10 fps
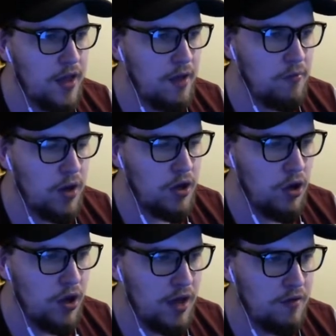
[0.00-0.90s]
When
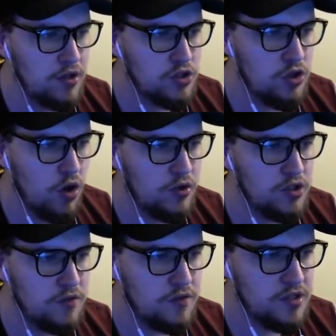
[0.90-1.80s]
you're hearing stories
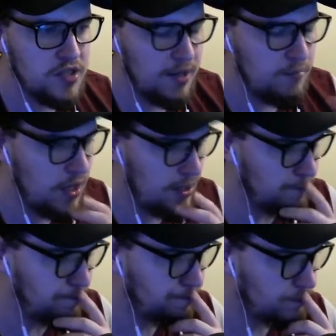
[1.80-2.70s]
of a team that,
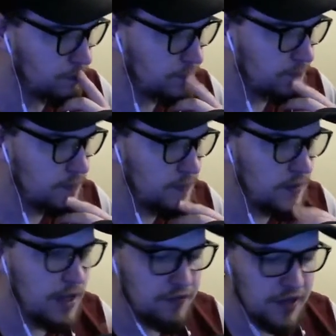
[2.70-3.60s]

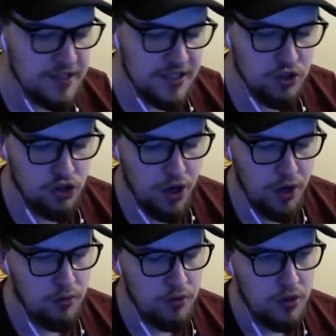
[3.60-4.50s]
if this is
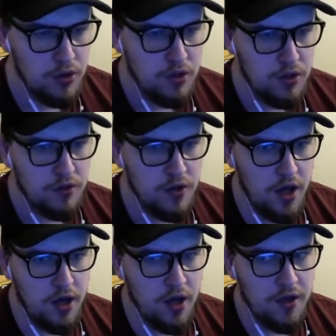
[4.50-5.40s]
true,
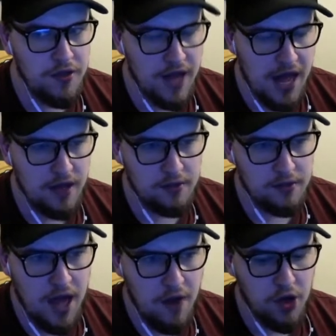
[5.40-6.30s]
that
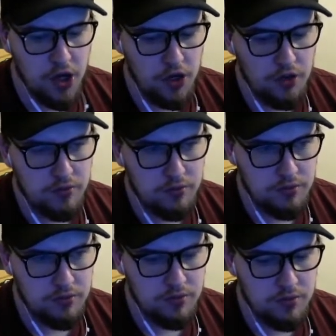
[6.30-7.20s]
arrogant,
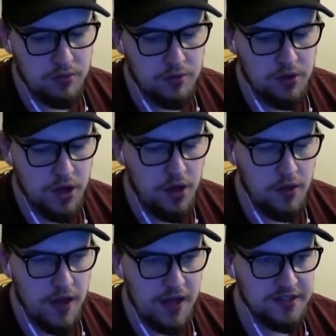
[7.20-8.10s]
that
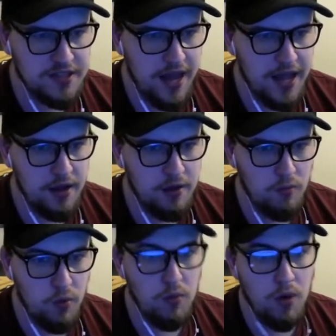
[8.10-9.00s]
they're saying
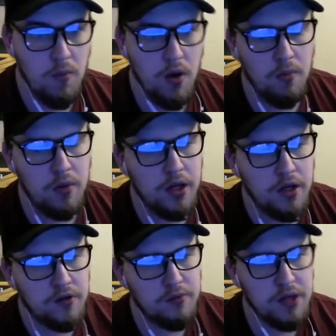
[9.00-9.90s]
we want more money
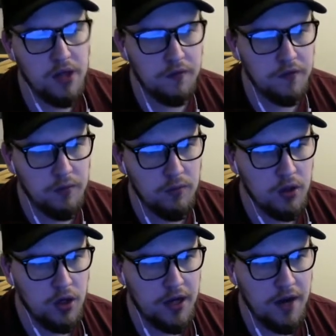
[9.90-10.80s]
because we don't think we're
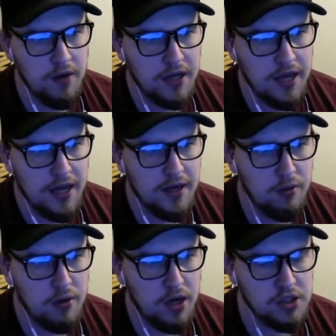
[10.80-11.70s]
going to get relegated now,
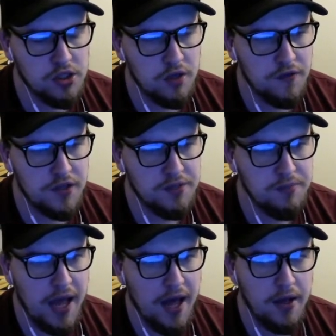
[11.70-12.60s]
we're actually going to finish
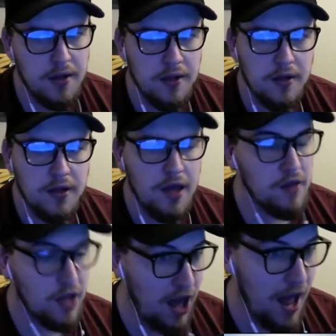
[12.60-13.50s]
better. In the
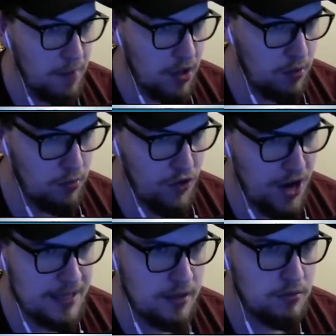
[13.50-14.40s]
climate that we're in,